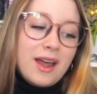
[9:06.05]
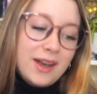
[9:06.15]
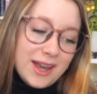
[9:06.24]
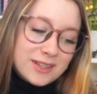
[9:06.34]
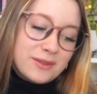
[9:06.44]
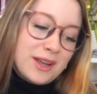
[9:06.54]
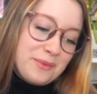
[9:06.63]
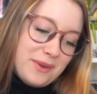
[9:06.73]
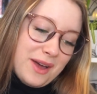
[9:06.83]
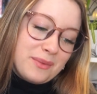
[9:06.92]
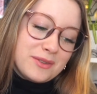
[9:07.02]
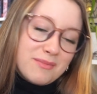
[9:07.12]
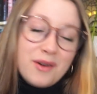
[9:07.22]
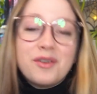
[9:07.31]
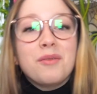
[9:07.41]
Next one I read was
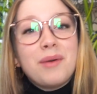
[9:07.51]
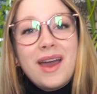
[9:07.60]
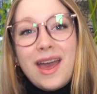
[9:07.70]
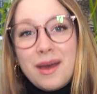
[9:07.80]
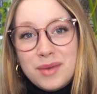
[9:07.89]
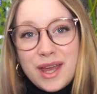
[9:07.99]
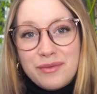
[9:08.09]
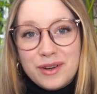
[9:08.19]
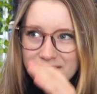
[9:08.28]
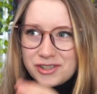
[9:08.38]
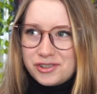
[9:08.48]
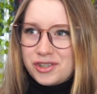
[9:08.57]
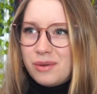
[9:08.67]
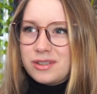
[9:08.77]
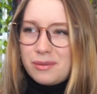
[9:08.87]
Moto by M. Never. I just
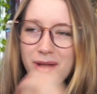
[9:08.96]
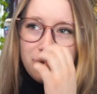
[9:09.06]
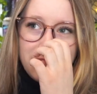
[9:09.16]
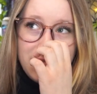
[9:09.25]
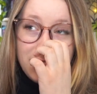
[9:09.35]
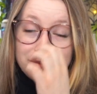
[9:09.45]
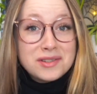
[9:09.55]
choked on my own air.